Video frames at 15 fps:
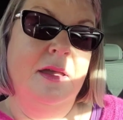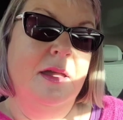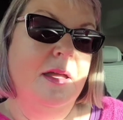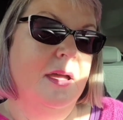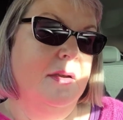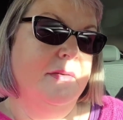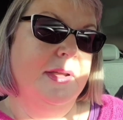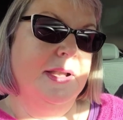I
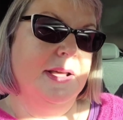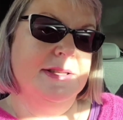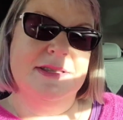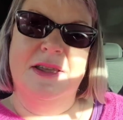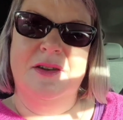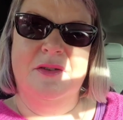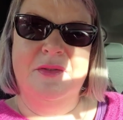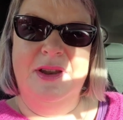realised I
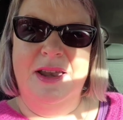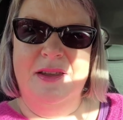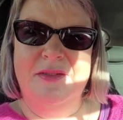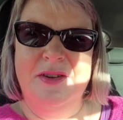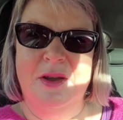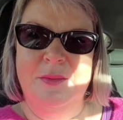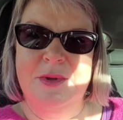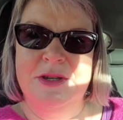don't really have
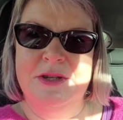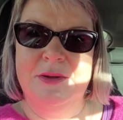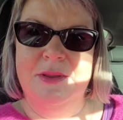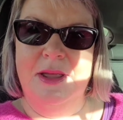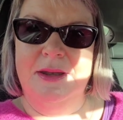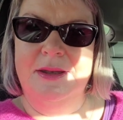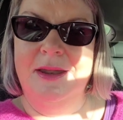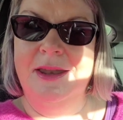time to do
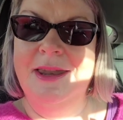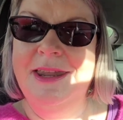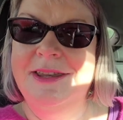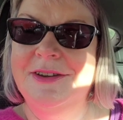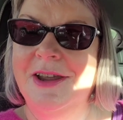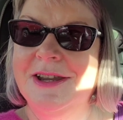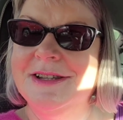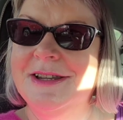that, and I need
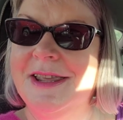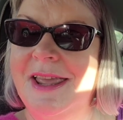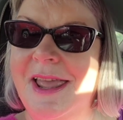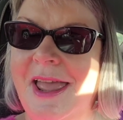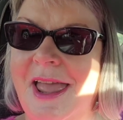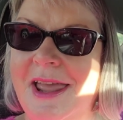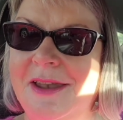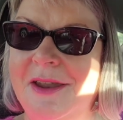to actually
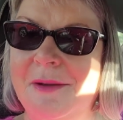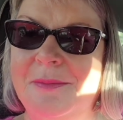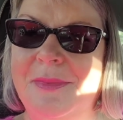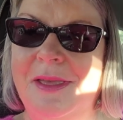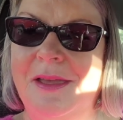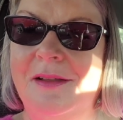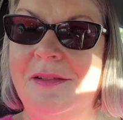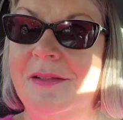head up the
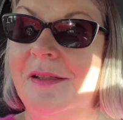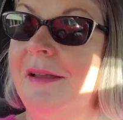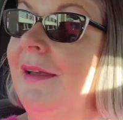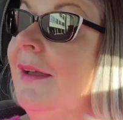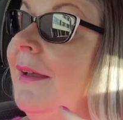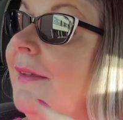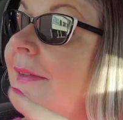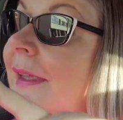hill.
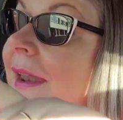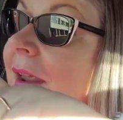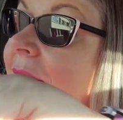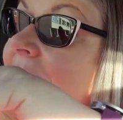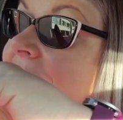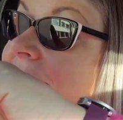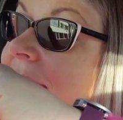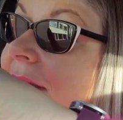Knitting
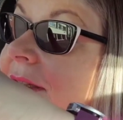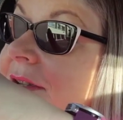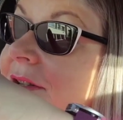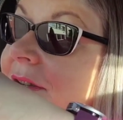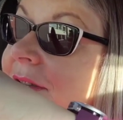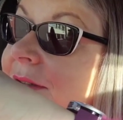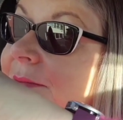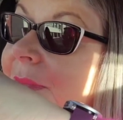Hotel is
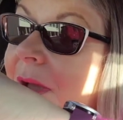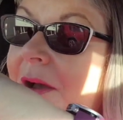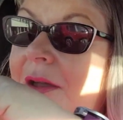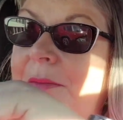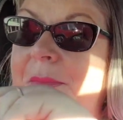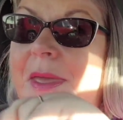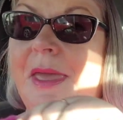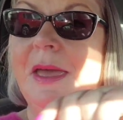just behind
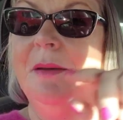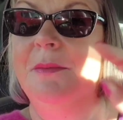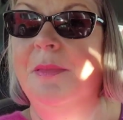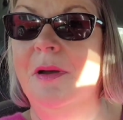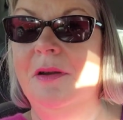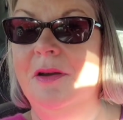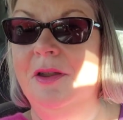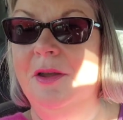me here, but I've
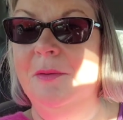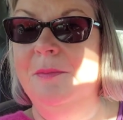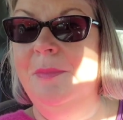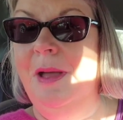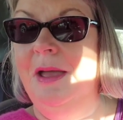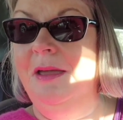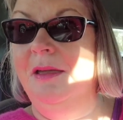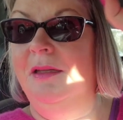got to go
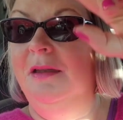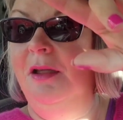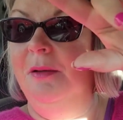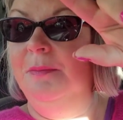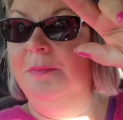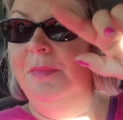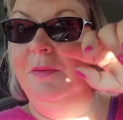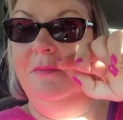back and up
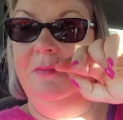the